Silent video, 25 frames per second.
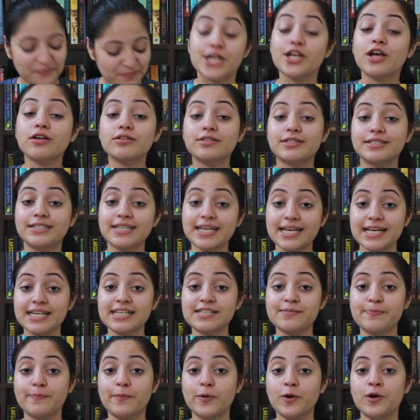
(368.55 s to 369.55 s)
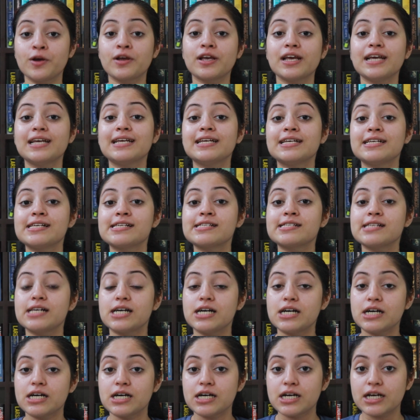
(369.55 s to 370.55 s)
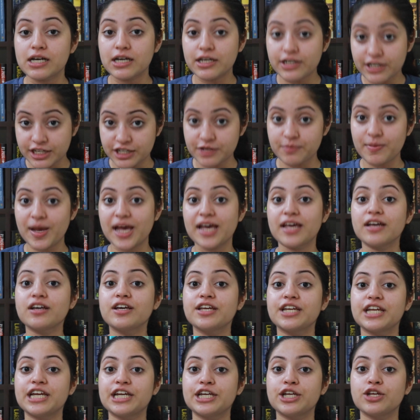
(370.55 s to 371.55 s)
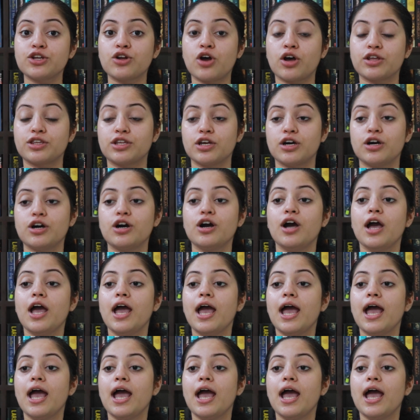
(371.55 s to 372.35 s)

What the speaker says: Now this book is written by a Canadian author